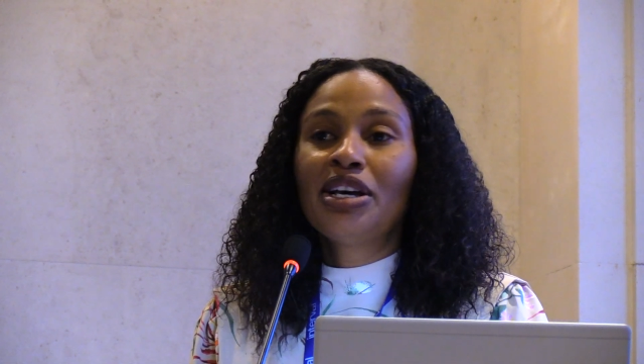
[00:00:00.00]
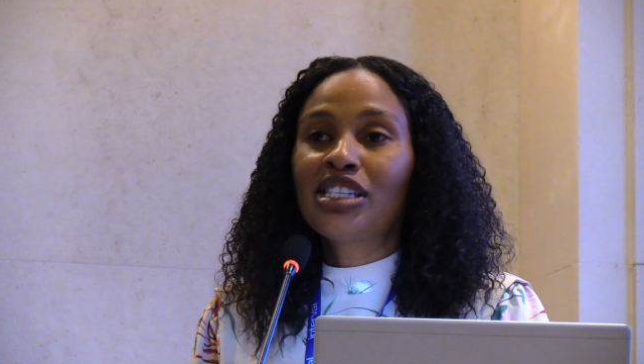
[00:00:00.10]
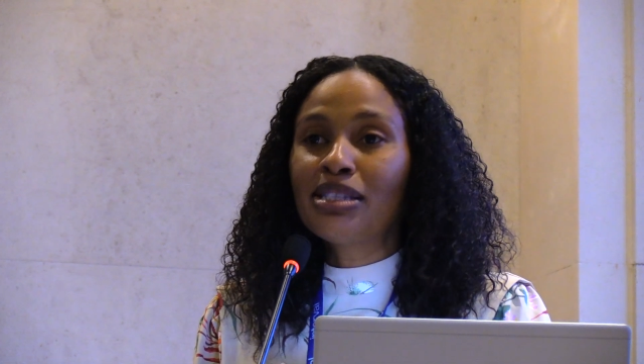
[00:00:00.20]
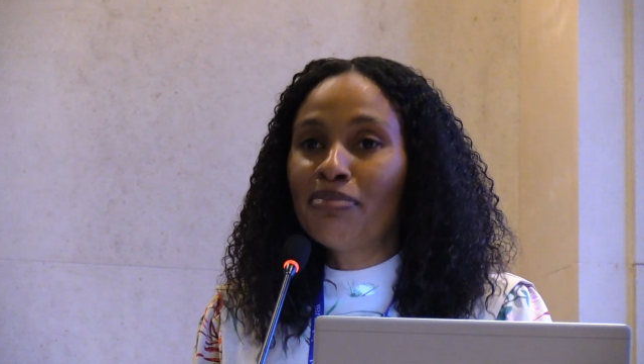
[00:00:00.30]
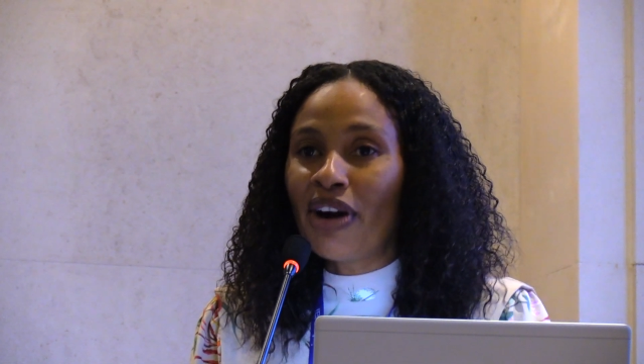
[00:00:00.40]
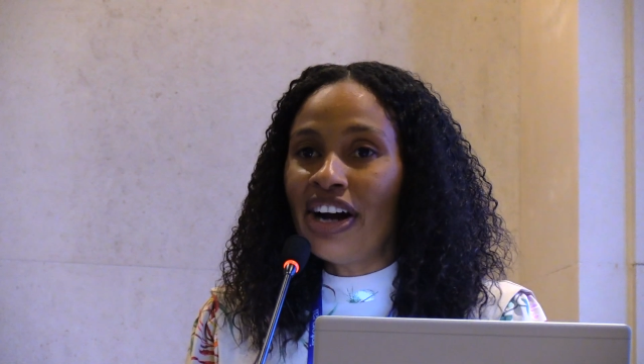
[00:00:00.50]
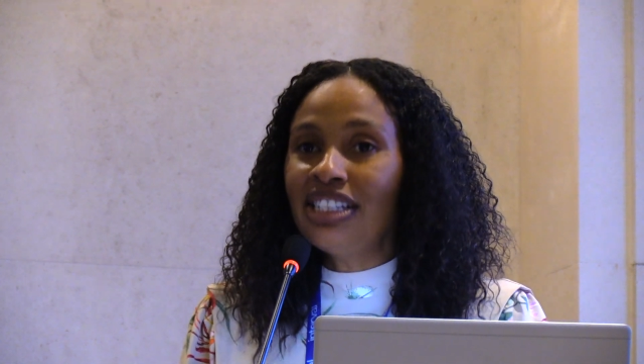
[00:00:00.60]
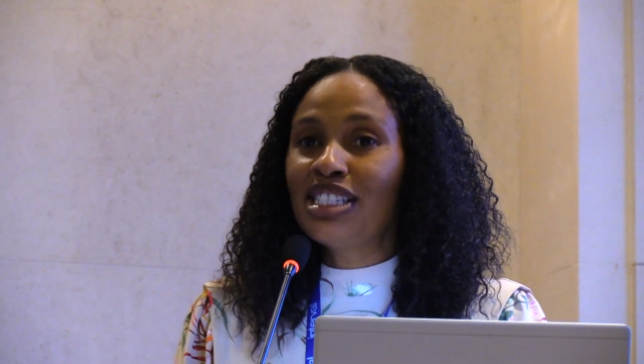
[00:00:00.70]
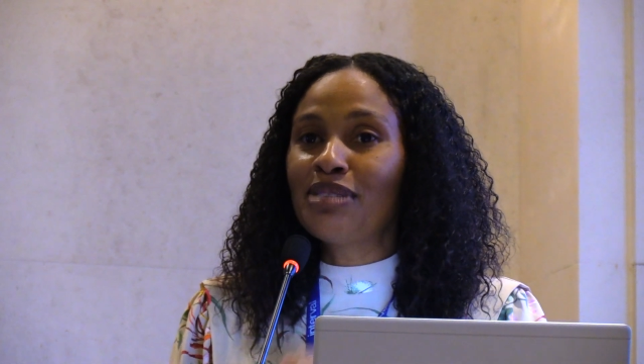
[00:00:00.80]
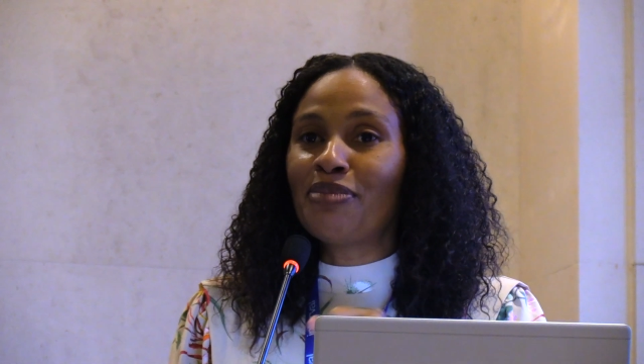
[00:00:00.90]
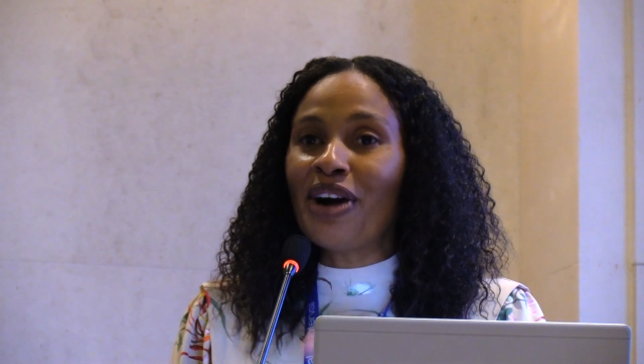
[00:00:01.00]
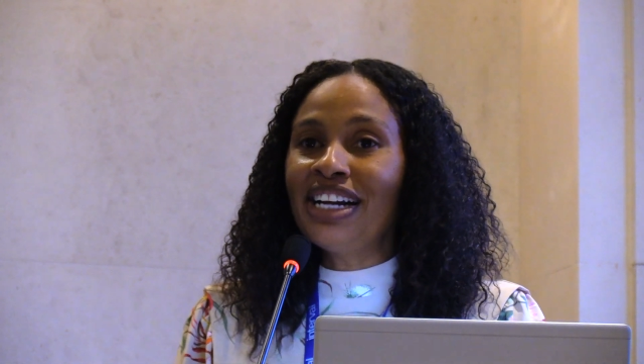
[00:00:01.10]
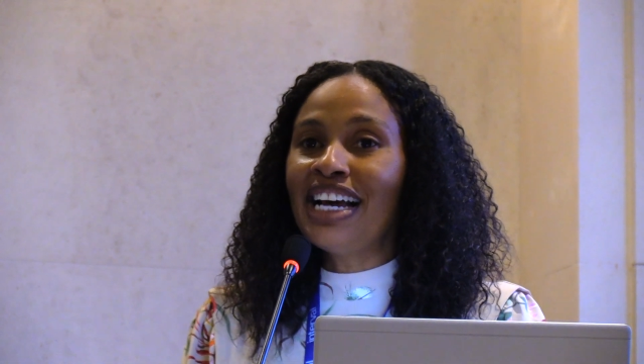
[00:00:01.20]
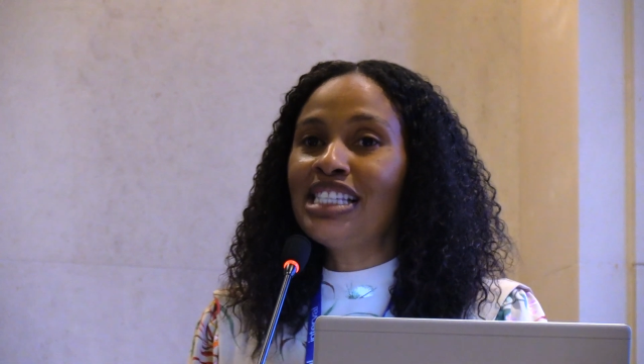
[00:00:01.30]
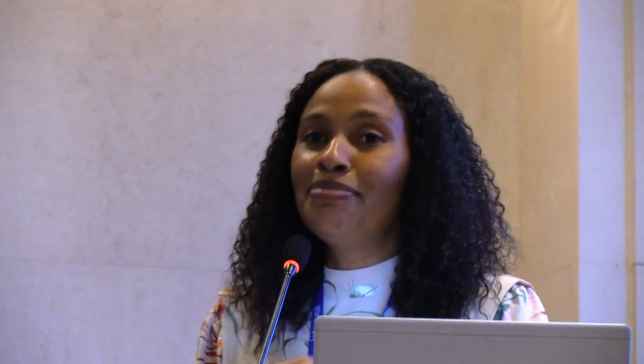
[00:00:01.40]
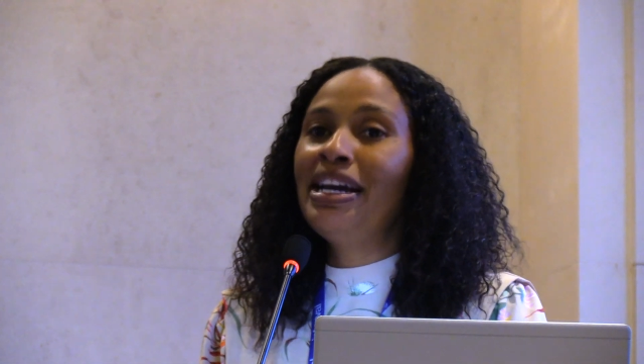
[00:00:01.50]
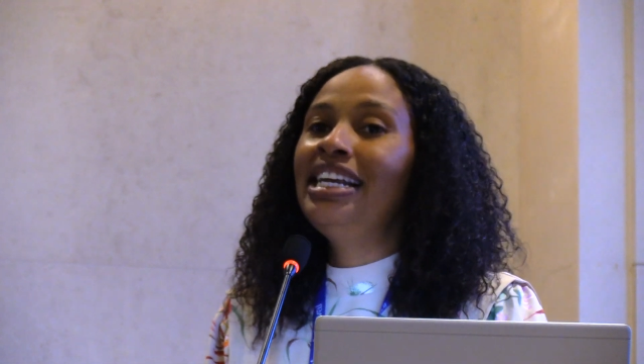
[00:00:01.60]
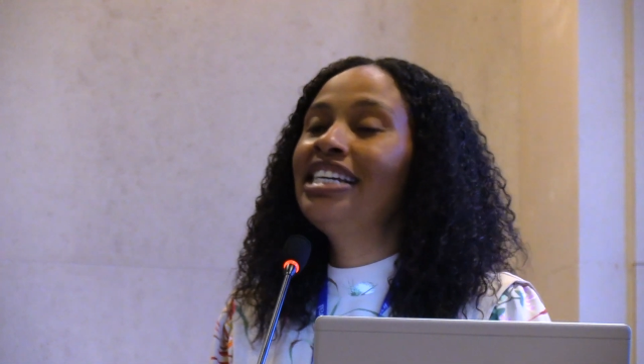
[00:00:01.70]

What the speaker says: Smart has made